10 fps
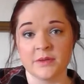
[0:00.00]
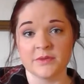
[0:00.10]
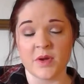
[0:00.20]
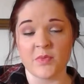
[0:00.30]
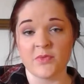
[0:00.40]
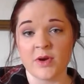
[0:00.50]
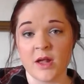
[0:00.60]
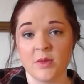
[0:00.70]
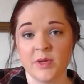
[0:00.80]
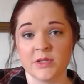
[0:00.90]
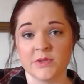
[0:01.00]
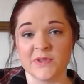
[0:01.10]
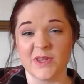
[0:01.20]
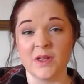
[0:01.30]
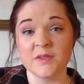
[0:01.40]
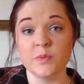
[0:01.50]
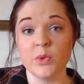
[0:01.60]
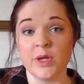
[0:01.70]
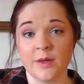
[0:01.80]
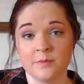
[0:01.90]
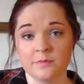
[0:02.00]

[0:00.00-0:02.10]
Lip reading: It was right before Halloween, so it was a little spooky.